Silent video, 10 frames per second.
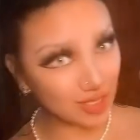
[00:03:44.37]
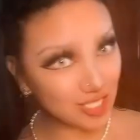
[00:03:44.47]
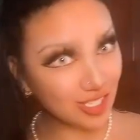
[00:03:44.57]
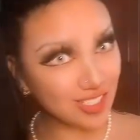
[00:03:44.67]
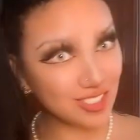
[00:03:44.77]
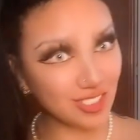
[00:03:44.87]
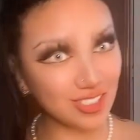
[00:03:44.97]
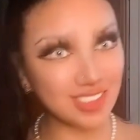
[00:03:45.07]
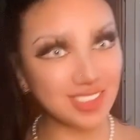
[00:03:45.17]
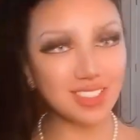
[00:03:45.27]

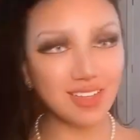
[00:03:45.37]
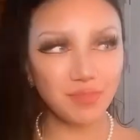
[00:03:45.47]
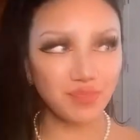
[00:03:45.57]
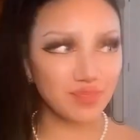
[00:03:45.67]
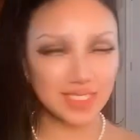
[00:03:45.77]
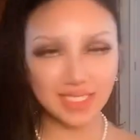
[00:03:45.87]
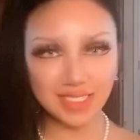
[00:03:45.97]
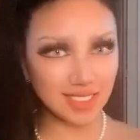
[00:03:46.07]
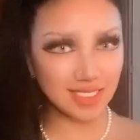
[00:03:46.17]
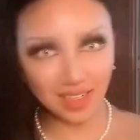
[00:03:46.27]
$29.
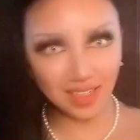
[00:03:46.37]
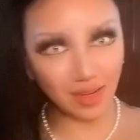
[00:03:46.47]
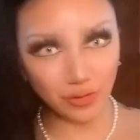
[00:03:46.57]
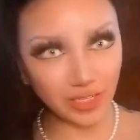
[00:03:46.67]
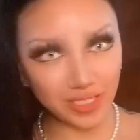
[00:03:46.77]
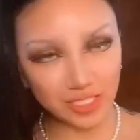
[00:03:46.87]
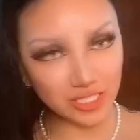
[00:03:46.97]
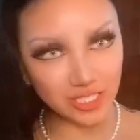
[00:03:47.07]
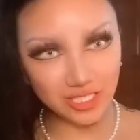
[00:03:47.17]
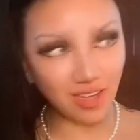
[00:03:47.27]
This isn't
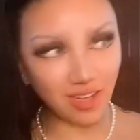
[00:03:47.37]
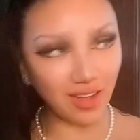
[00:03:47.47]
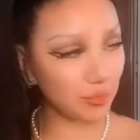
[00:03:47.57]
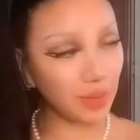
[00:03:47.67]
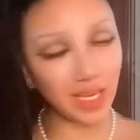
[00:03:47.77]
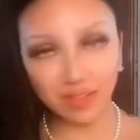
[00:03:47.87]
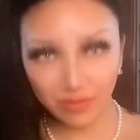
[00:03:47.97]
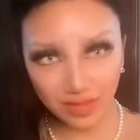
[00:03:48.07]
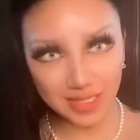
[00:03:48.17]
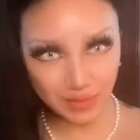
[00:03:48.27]
collaboration. I
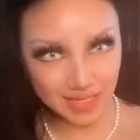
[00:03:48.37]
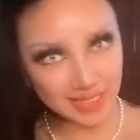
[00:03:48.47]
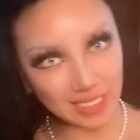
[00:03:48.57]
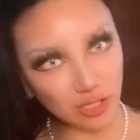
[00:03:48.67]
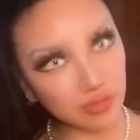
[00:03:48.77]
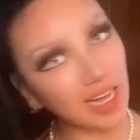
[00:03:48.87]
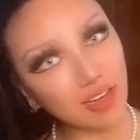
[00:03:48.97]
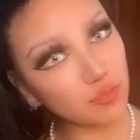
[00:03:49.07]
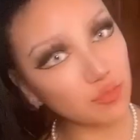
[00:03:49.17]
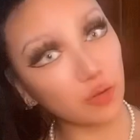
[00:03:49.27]
paid for this myself
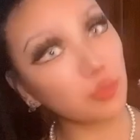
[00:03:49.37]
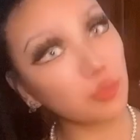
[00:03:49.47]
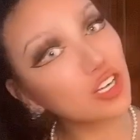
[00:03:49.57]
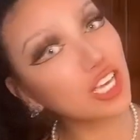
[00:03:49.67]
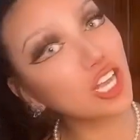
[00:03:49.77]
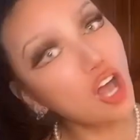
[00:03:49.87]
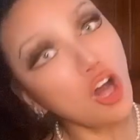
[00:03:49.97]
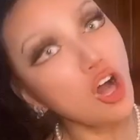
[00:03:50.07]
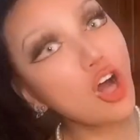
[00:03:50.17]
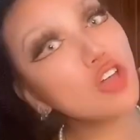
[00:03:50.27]
out of my own pocket.
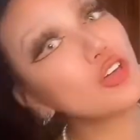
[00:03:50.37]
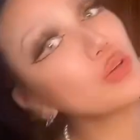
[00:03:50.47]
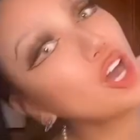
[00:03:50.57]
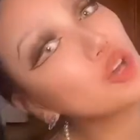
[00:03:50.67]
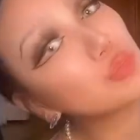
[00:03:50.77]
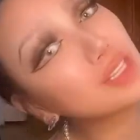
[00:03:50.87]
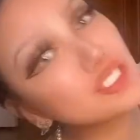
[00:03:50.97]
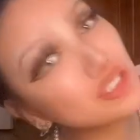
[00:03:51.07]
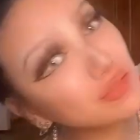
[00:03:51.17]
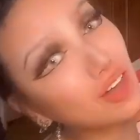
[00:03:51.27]
Although I hope
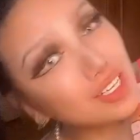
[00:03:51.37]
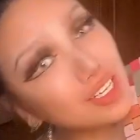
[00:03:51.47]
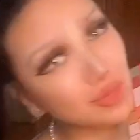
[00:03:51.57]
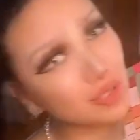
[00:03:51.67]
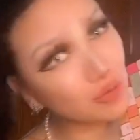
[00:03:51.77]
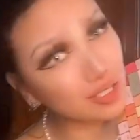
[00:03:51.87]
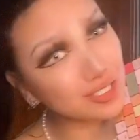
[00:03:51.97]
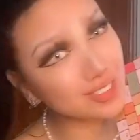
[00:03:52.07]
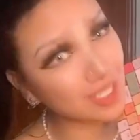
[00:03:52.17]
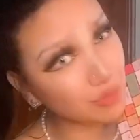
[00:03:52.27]
they do find me and
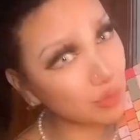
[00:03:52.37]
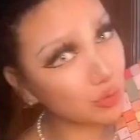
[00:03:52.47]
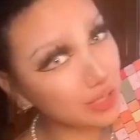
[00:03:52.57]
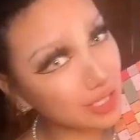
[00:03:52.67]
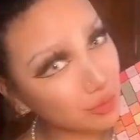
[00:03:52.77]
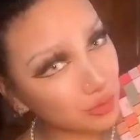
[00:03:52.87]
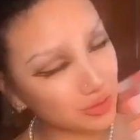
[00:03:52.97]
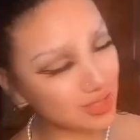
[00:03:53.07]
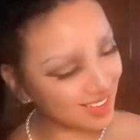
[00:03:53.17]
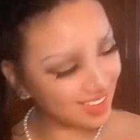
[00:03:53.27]
want to send me more
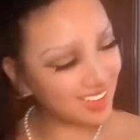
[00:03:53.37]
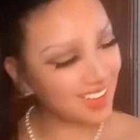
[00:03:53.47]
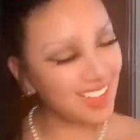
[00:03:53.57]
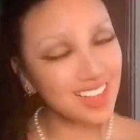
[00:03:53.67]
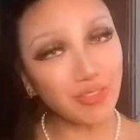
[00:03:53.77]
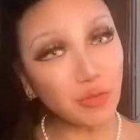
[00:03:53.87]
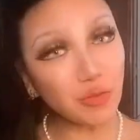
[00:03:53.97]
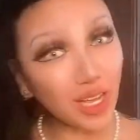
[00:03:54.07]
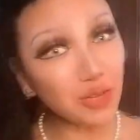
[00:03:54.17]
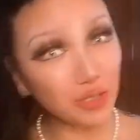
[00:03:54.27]
keyboards. They have a
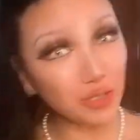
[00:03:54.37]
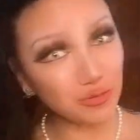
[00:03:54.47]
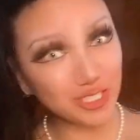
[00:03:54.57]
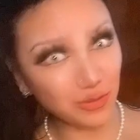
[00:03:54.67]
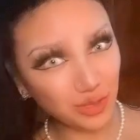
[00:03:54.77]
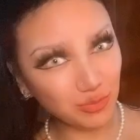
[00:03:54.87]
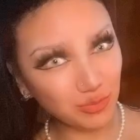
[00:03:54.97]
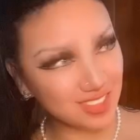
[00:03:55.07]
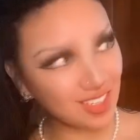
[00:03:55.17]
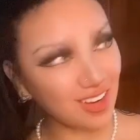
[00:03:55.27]
white one, which I wouldn't
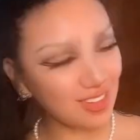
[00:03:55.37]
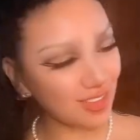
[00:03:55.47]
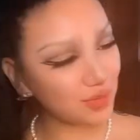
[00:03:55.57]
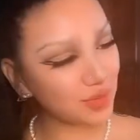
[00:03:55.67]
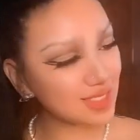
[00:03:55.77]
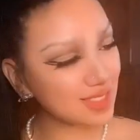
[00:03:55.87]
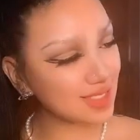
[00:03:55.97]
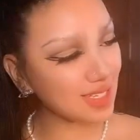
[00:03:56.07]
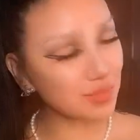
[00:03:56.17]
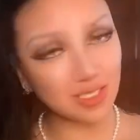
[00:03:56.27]
mind either, but
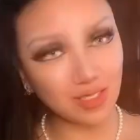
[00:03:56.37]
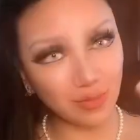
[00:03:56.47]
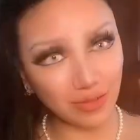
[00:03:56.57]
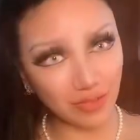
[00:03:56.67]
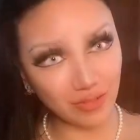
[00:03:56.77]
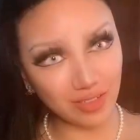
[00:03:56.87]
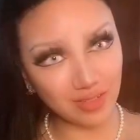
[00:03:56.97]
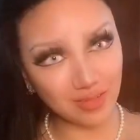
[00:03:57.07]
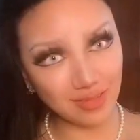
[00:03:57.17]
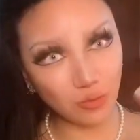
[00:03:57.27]
this is absolutely my
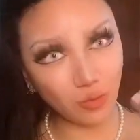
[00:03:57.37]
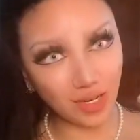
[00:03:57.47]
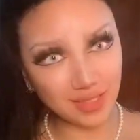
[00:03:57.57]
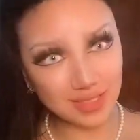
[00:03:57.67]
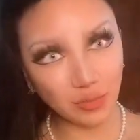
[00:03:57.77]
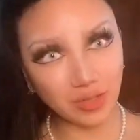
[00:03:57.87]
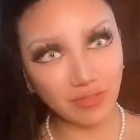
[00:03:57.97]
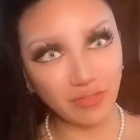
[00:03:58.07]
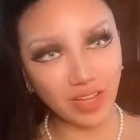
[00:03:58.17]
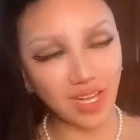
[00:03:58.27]
favorite wireless
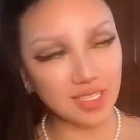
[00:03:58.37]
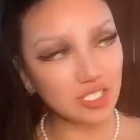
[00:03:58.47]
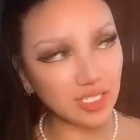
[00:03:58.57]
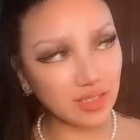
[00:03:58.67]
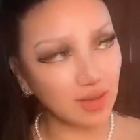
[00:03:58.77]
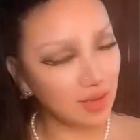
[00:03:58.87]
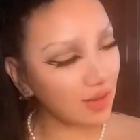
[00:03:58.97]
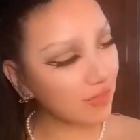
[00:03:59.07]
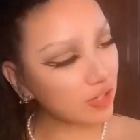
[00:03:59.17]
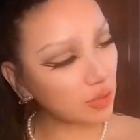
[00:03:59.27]
keyboard I've ever had. You can
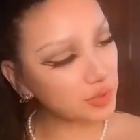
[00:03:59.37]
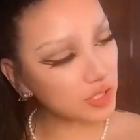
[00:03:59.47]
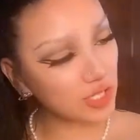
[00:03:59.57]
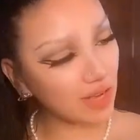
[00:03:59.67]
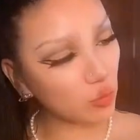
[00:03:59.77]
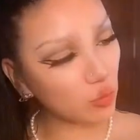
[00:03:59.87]
have an option to